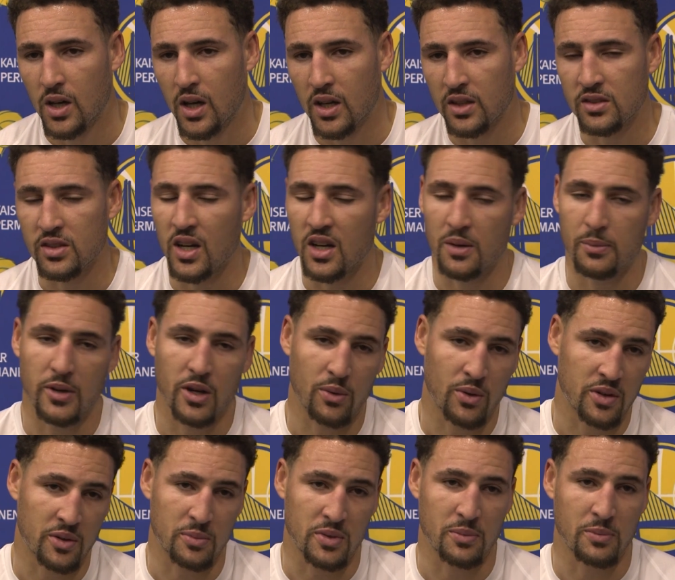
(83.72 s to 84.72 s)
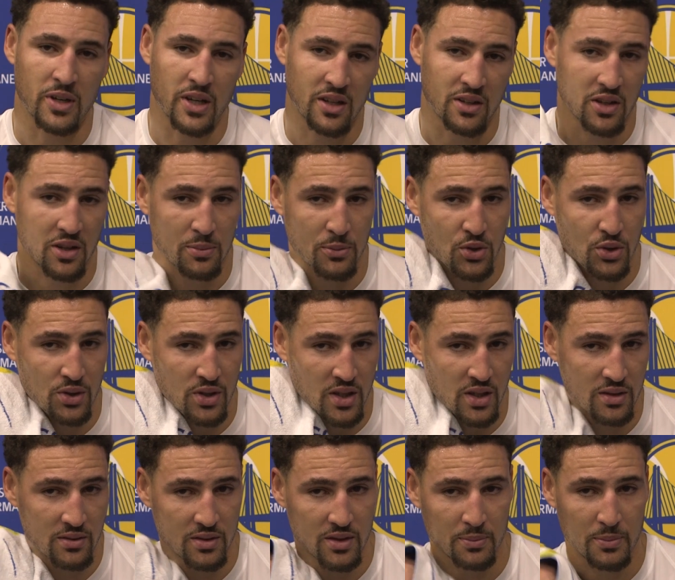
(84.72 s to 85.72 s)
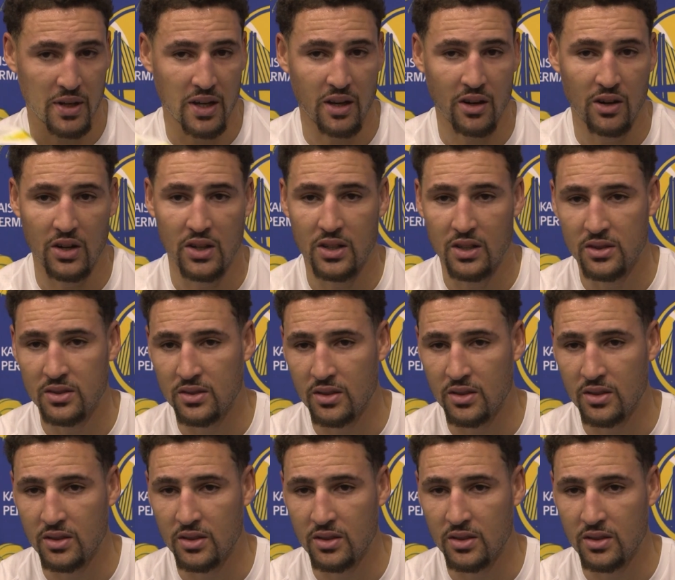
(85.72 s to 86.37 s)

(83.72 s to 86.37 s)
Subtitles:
I talk about wanting to be big in the community in the Bay Area,